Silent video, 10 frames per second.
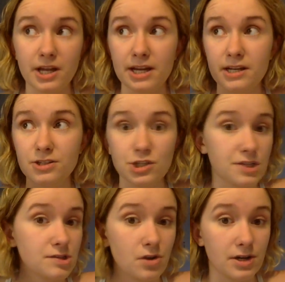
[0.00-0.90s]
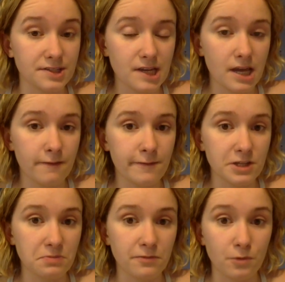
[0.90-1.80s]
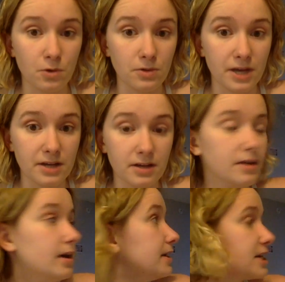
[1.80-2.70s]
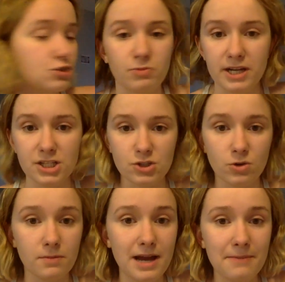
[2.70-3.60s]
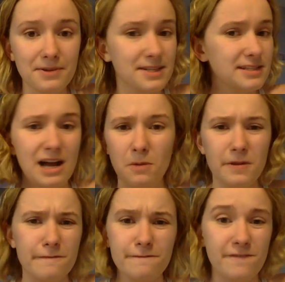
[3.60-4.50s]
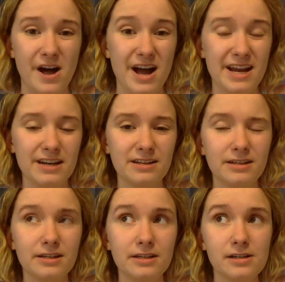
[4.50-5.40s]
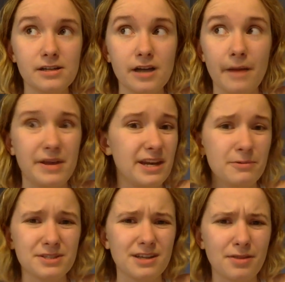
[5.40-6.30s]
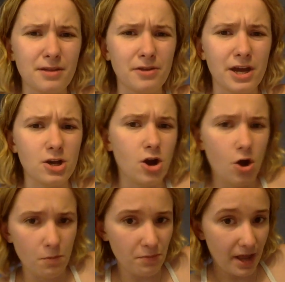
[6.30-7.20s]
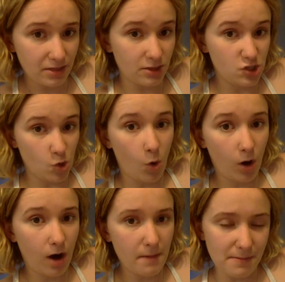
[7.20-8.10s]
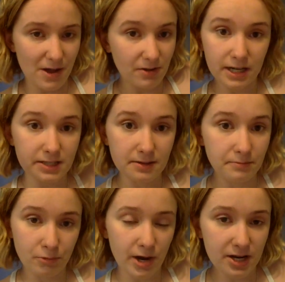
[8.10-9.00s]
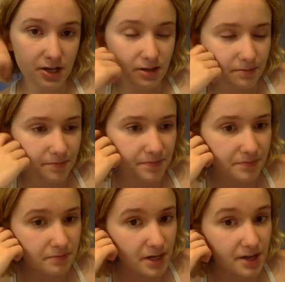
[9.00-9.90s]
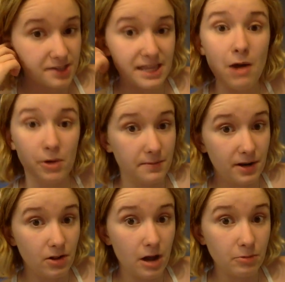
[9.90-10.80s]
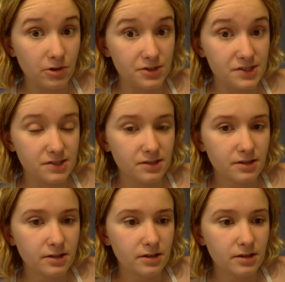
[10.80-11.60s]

Like, just as long as I get it fixed before like a next rainstorm happens, I'll be fine. I mean, it was nothing like, oh, like the door on my balcony didn't break. Because that would have been a lot worse.